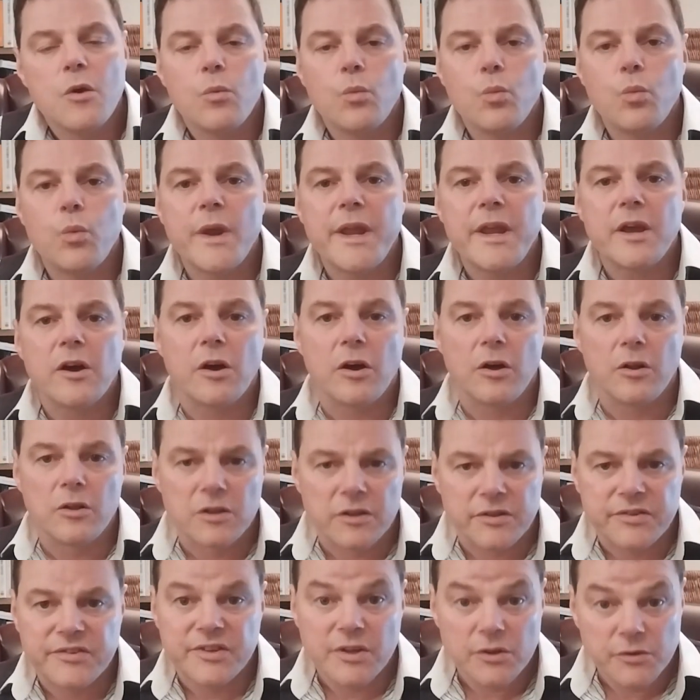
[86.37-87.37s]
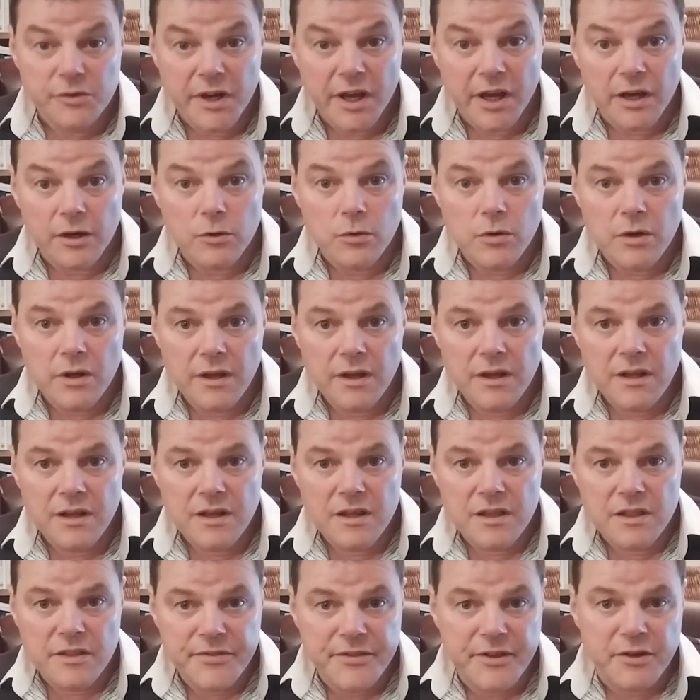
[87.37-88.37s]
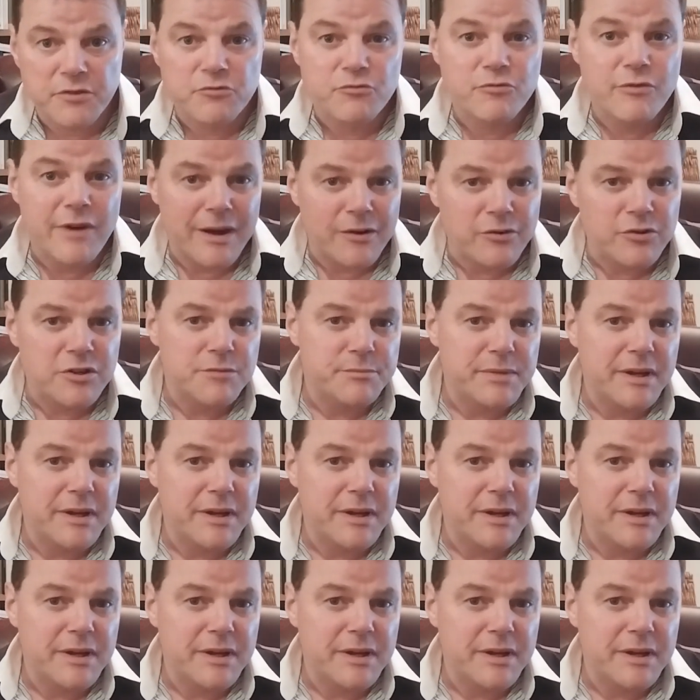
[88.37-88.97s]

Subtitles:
We also know that round